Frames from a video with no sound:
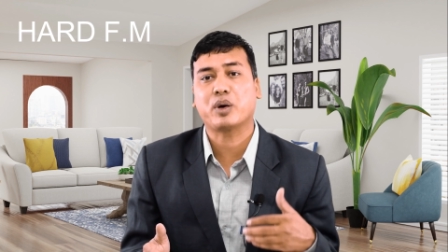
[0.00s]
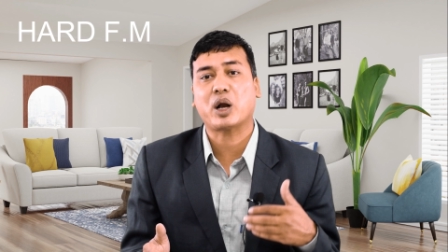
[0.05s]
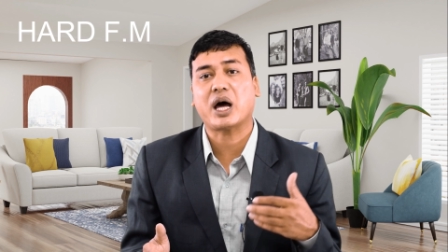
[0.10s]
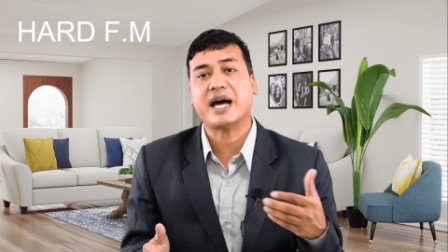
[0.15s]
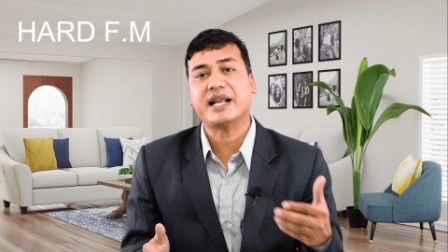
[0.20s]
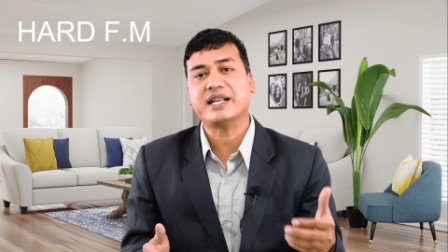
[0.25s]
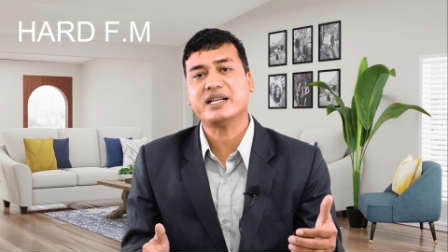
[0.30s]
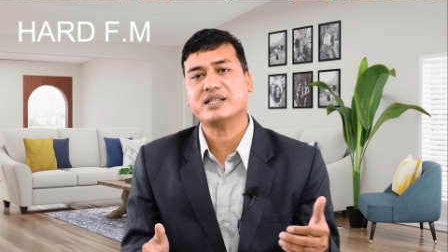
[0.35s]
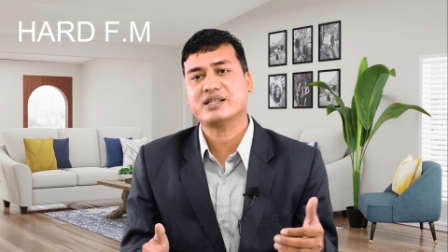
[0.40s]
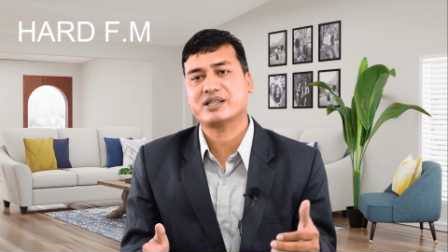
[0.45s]

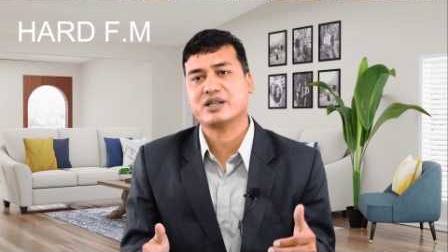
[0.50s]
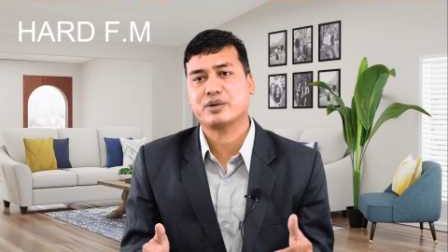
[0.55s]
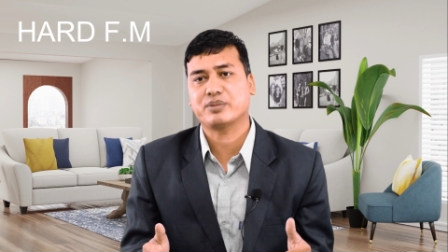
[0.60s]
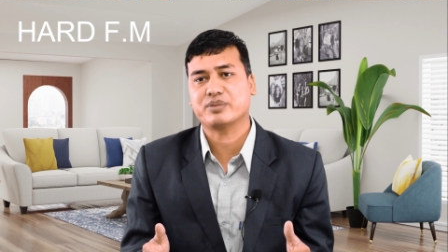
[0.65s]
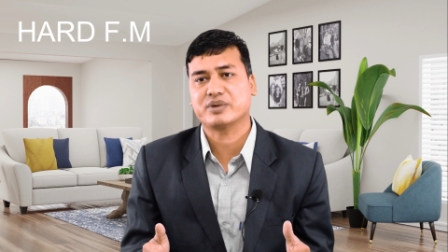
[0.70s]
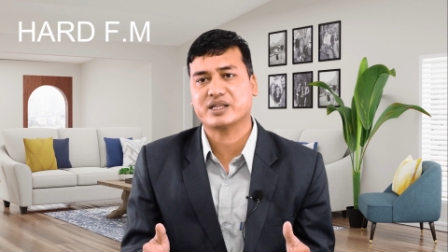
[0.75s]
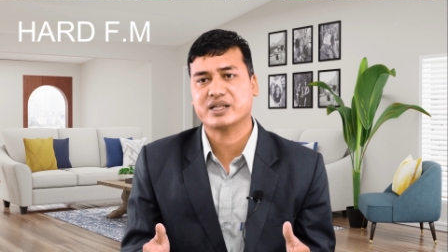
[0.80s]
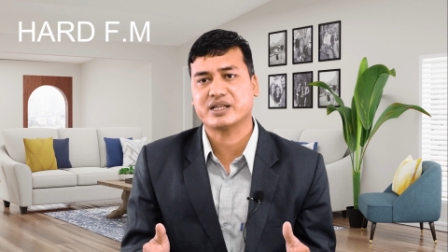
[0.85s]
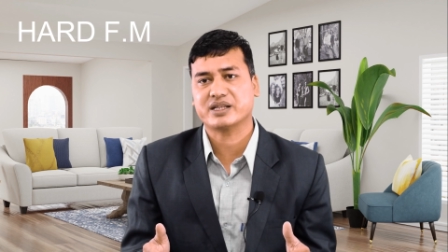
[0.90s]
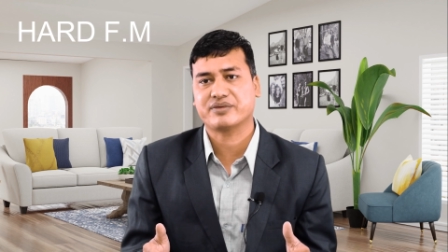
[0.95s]
planning
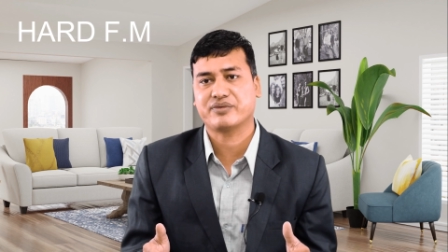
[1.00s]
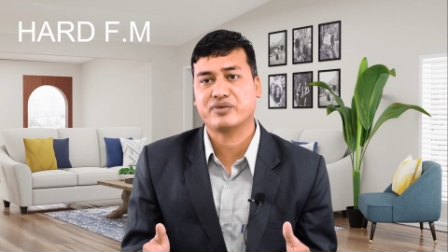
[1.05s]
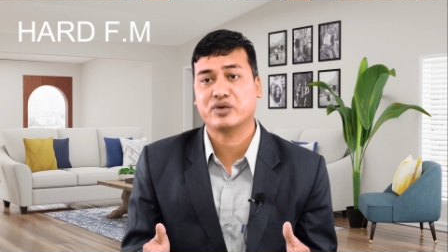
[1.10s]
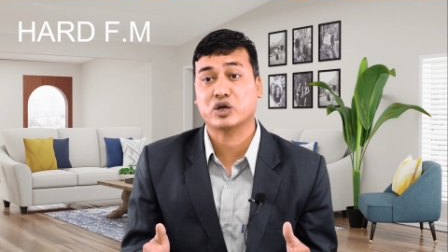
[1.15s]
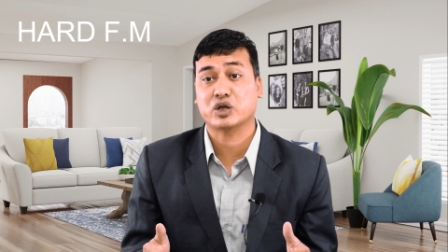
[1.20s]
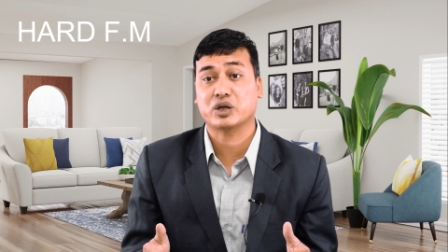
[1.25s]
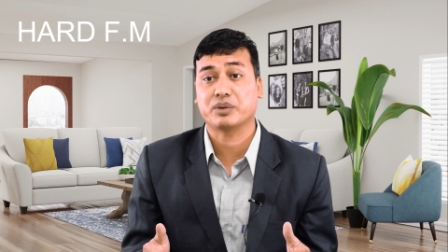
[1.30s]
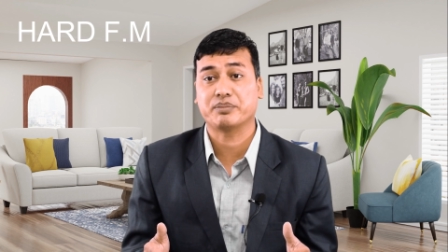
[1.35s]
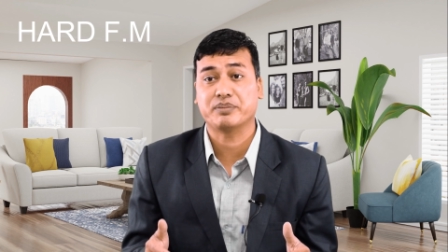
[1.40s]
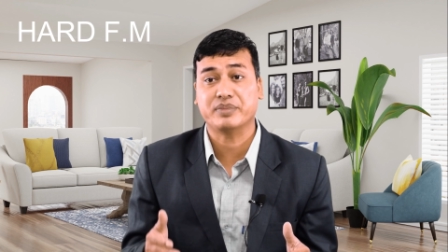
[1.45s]
services
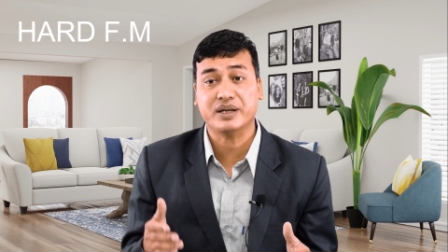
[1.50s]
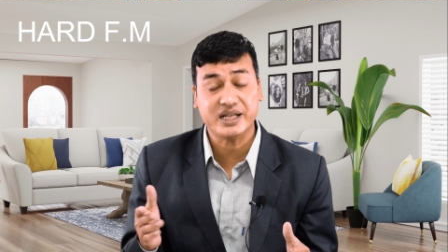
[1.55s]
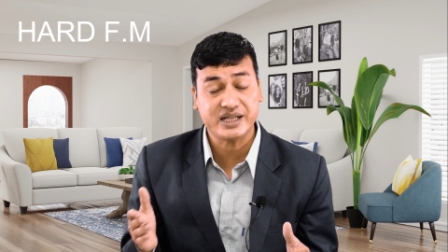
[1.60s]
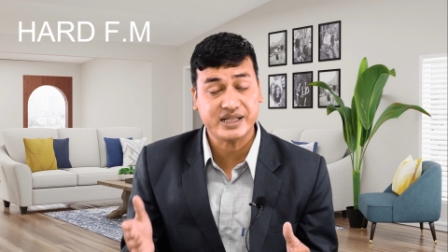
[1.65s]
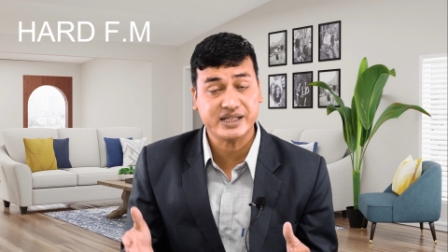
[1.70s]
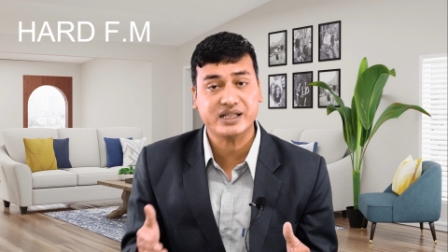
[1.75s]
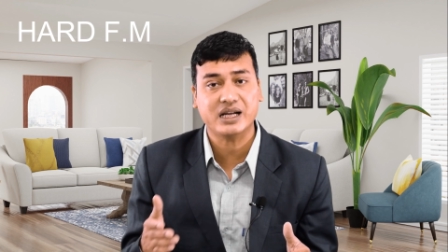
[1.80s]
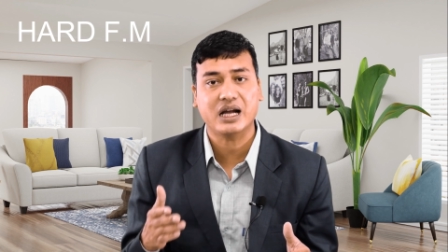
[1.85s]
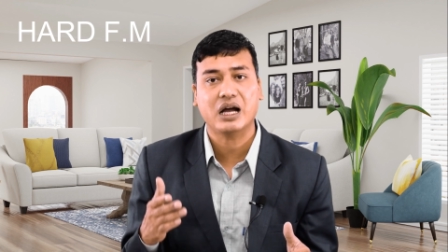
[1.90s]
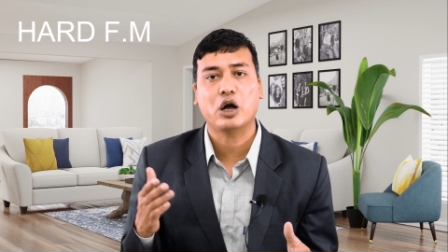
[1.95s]
for the
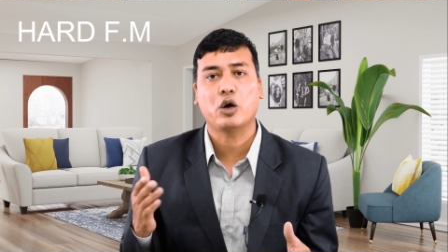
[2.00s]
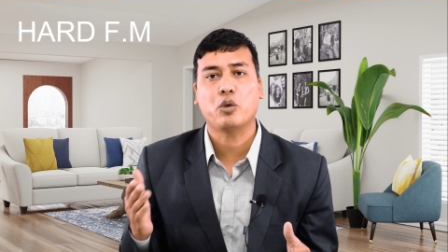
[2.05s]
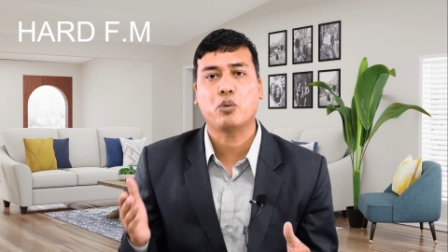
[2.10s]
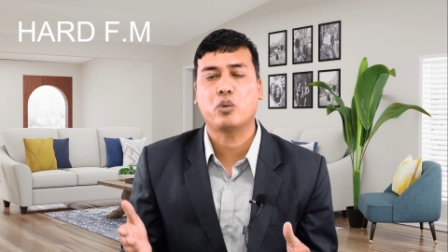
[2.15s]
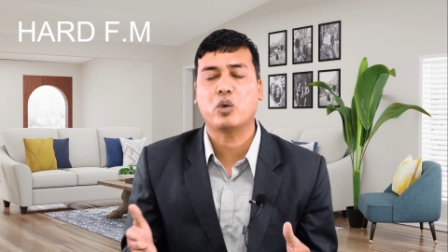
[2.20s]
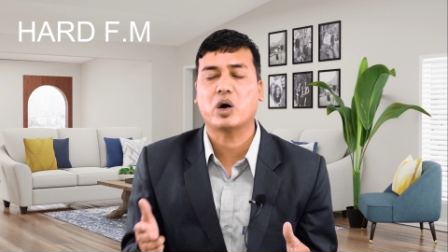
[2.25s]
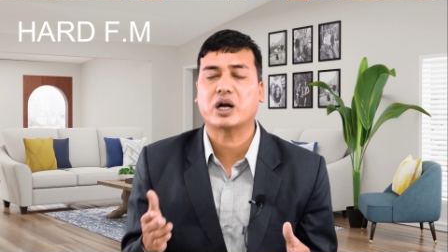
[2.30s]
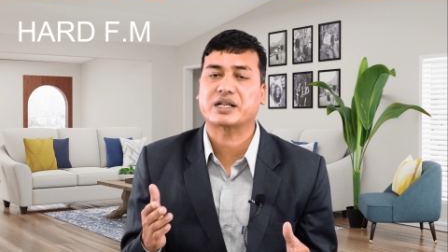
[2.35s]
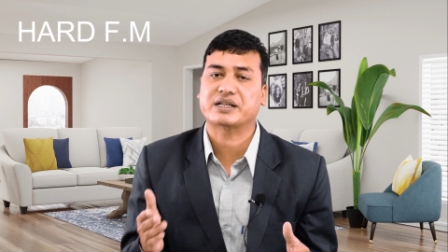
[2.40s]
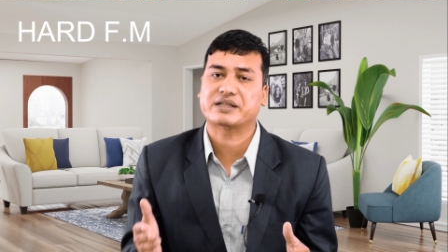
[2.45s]
building
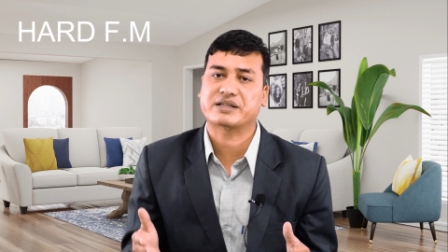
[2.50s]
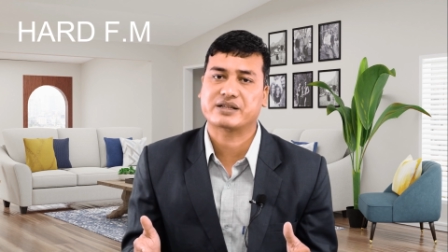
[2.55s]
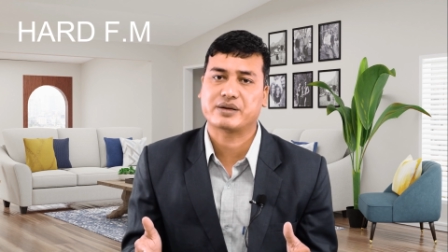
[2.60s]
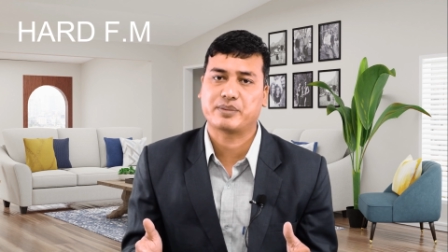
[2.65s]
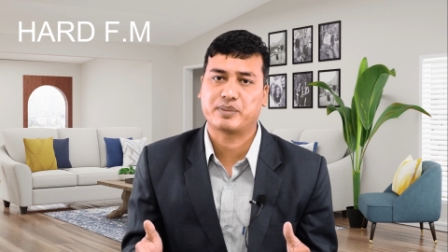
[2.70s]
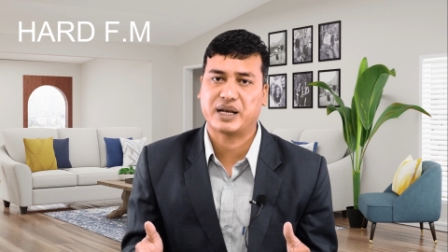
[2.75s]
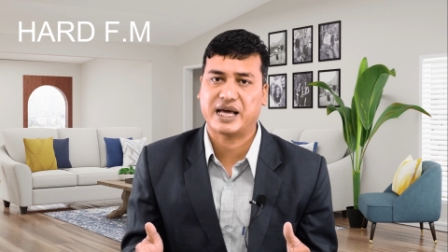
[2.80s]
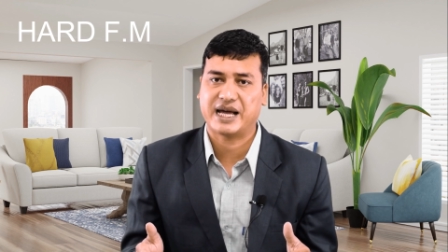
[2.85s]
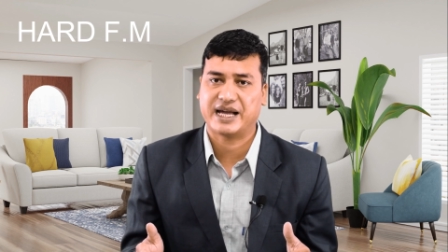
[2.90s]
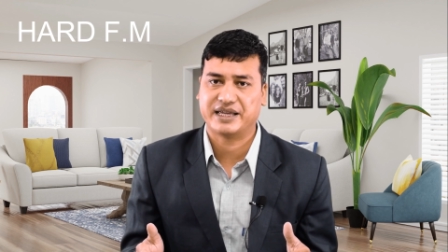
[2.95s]
water
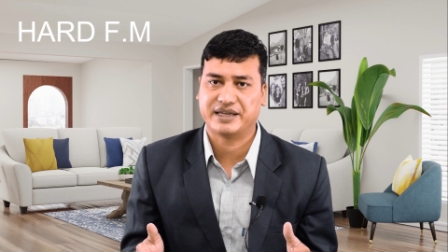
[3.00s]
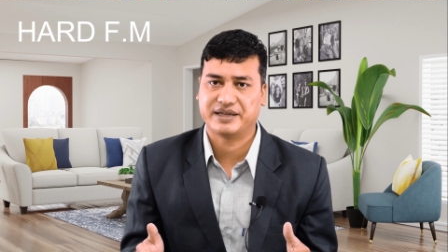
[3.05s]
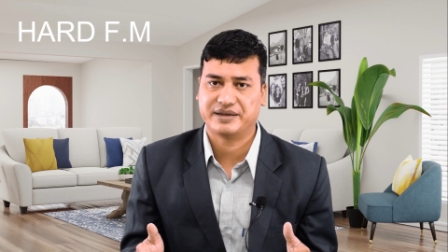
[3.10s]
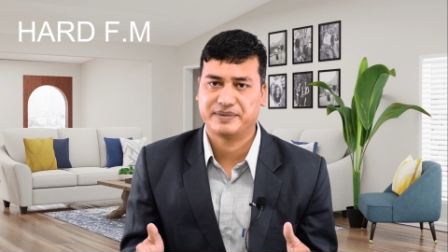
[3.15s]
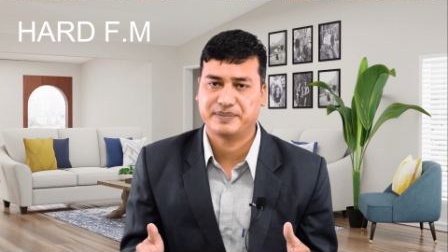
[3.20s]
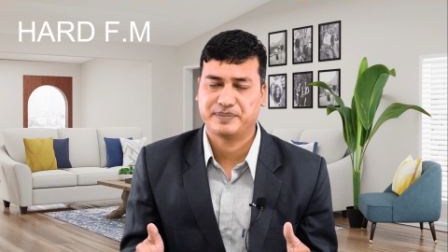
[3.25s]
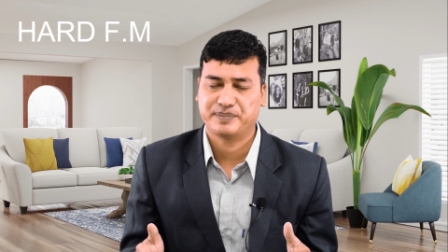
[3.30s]
supply.